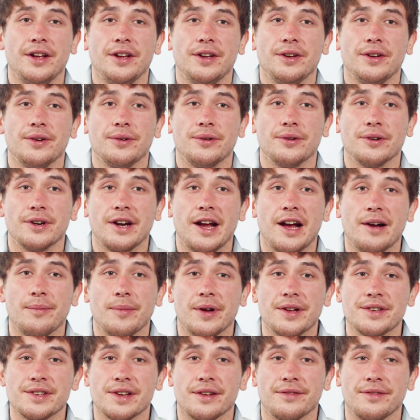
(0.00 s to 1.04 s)
or how
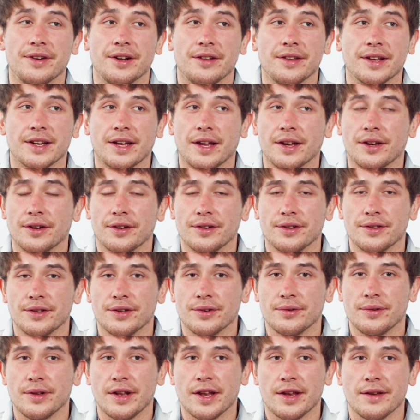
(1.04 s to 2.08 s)
much I felt I couldn't
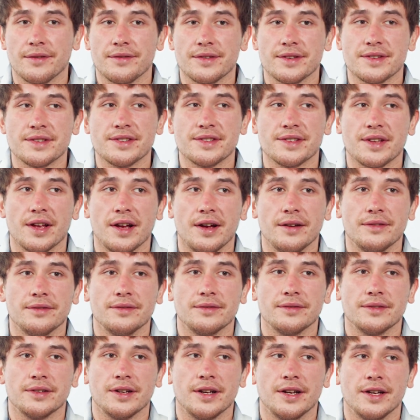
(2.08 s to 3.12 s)
do any of this
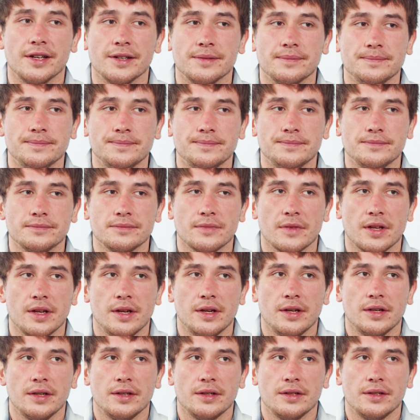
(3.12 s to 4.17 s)
stuff.
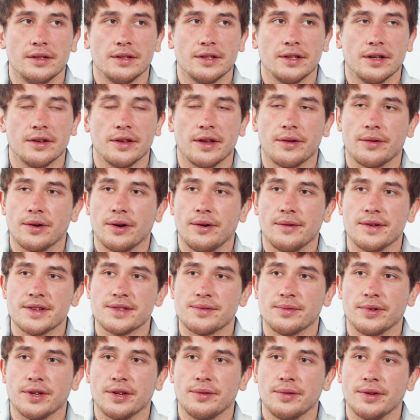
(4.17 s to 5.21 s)
They were always
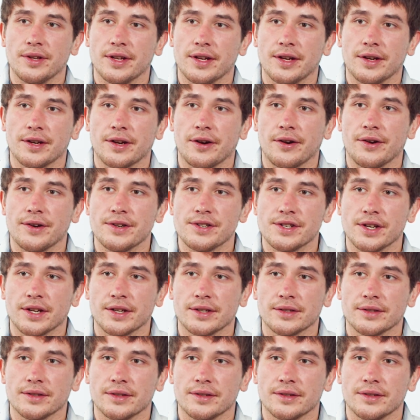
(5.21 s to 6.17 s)
really, really encouraging.